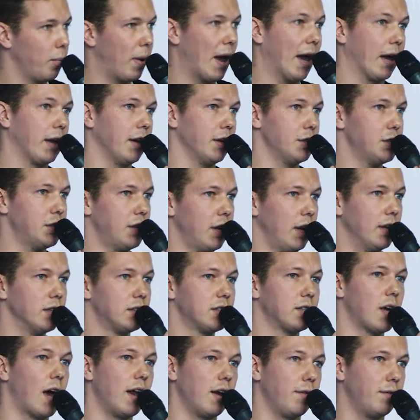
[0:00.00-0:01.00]
package
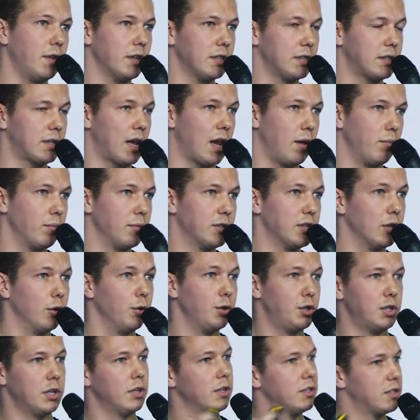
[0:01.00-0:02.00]
inside of this same
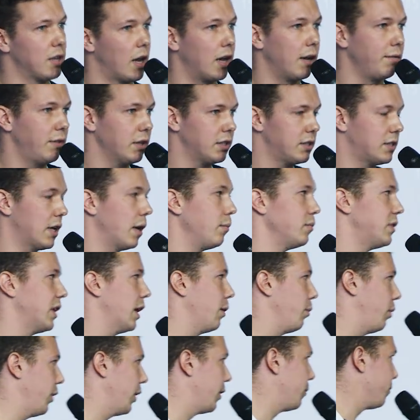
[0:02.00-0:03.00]
solution, inside of this same
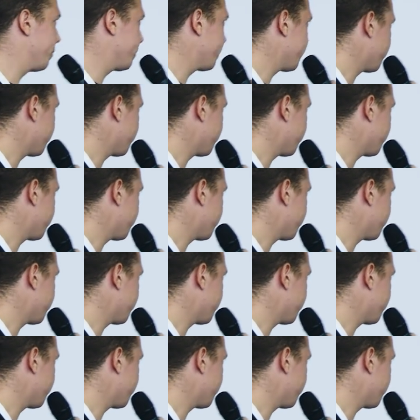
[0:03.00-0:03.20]
template.